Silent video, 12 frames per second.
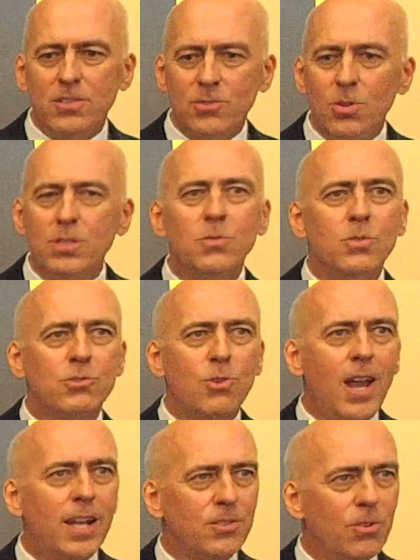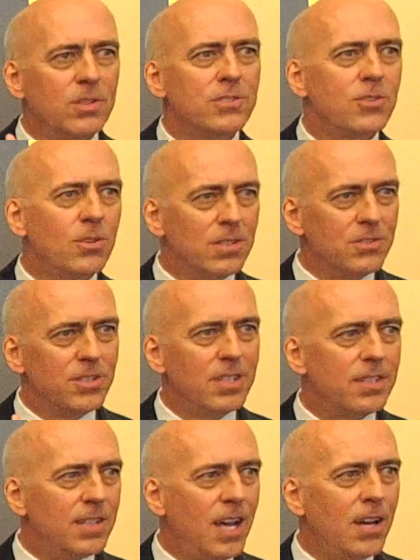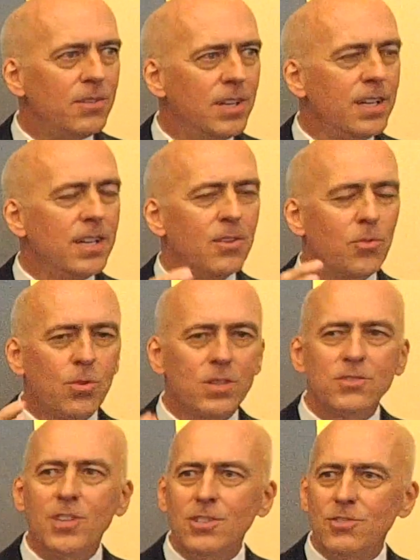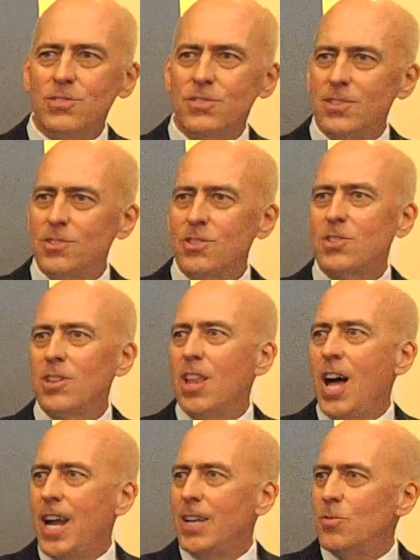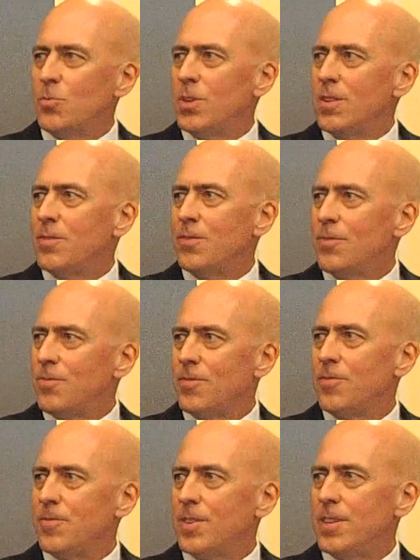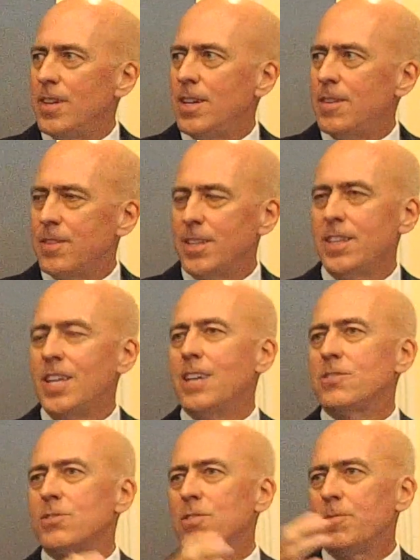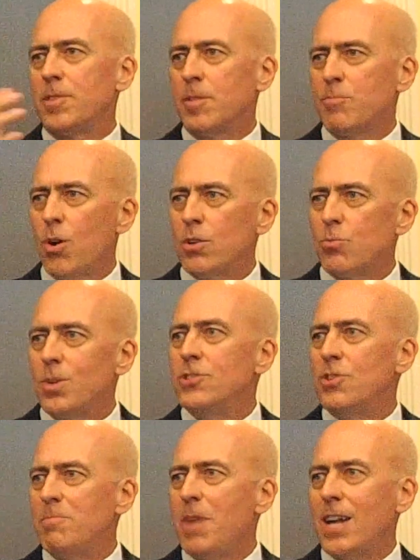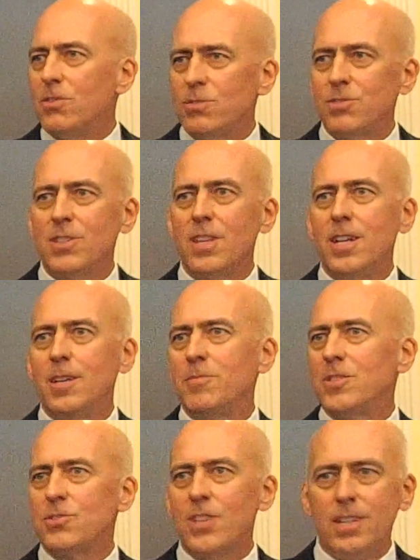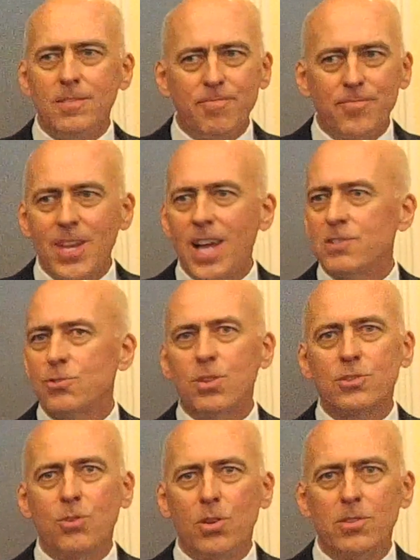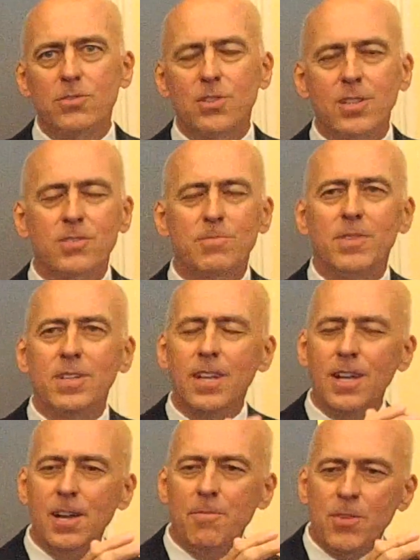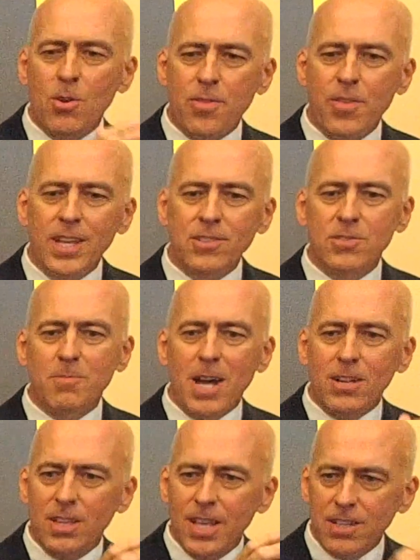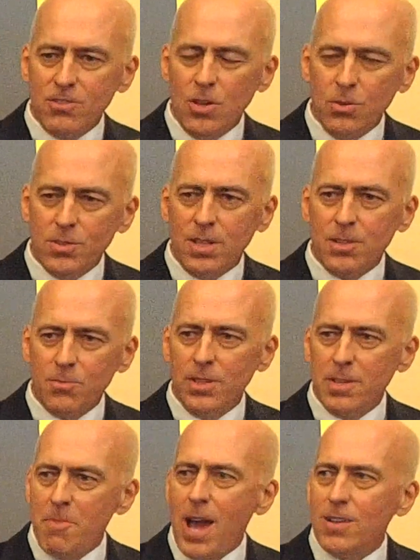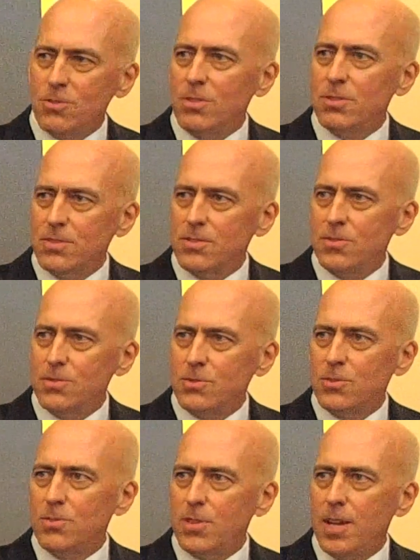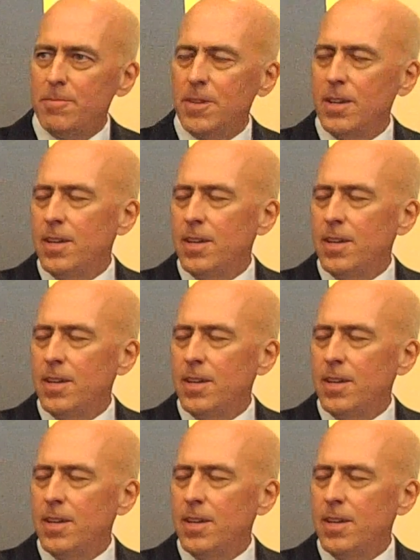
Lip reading: is going to attract, you're already starting to see it now, organizations that just align with, yes, the broader region matters to them, the state tax structure, all those things, but there are things about Lake Nona that really matter to them,